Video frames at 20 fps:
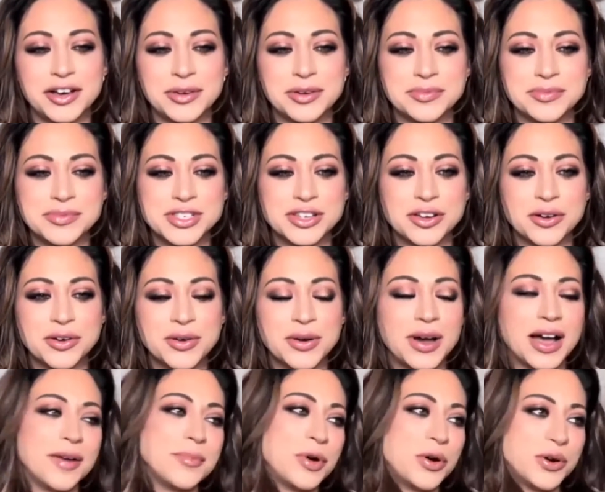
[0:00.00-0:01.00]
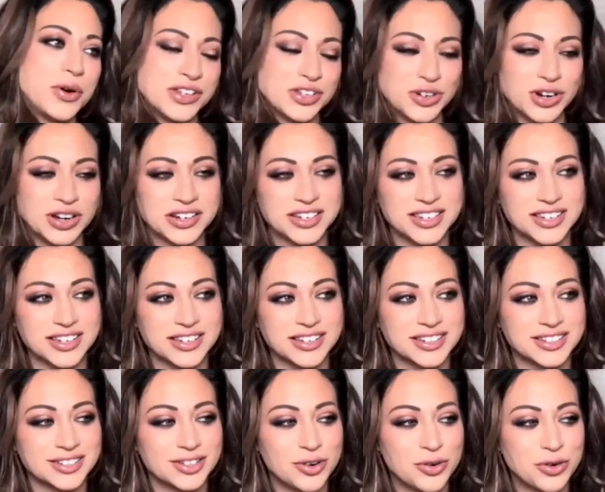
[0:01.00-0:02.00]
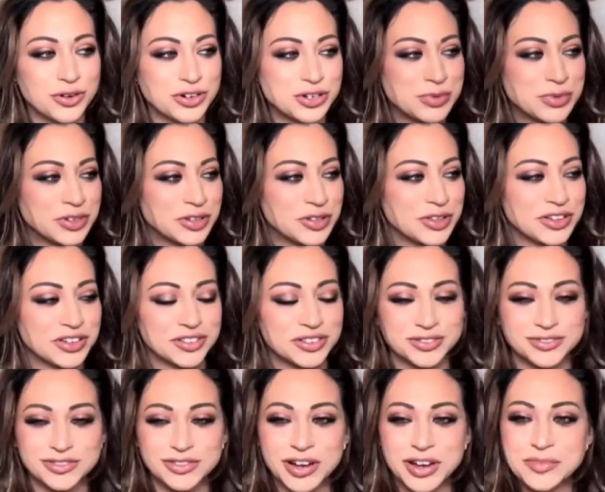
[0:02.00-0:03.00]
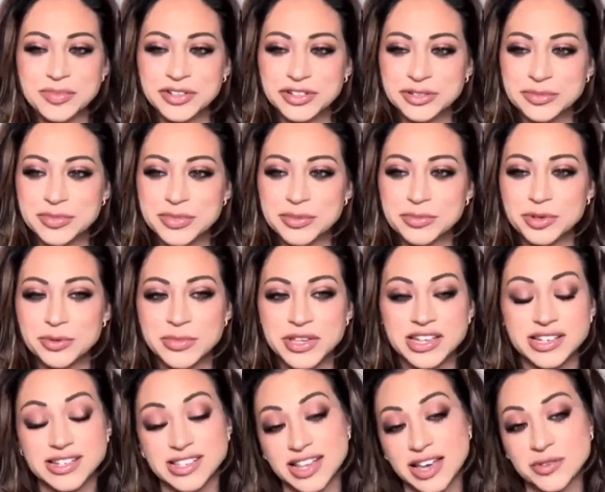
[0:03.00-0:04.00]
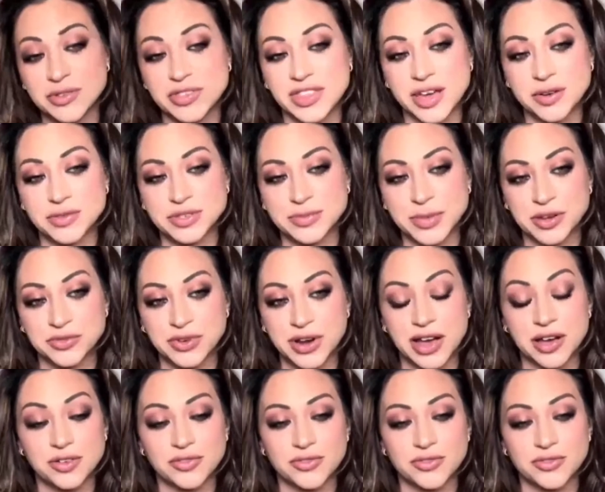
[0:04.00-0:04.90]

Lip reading: So I'm always trying to orange pill the red pilled people because that was my route.